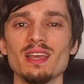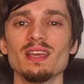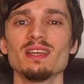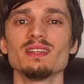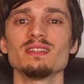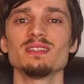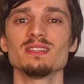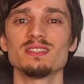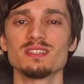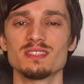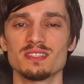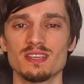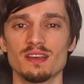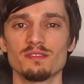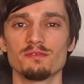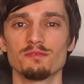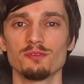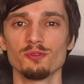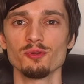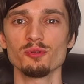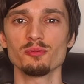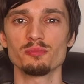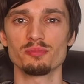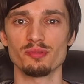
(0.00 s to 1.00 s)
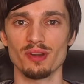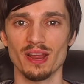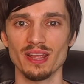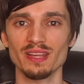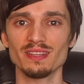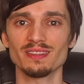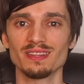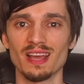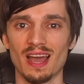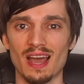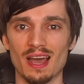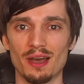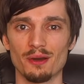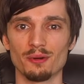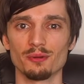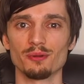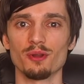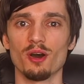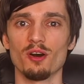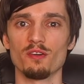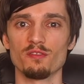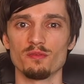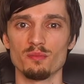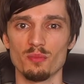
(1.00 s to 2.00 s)
This is a full breakdown
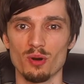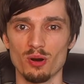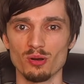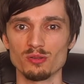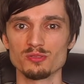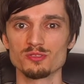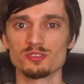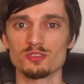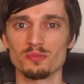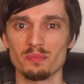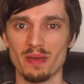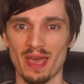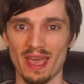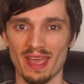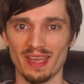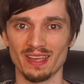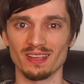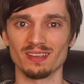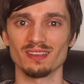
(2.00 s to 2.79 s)
of Monzo Bank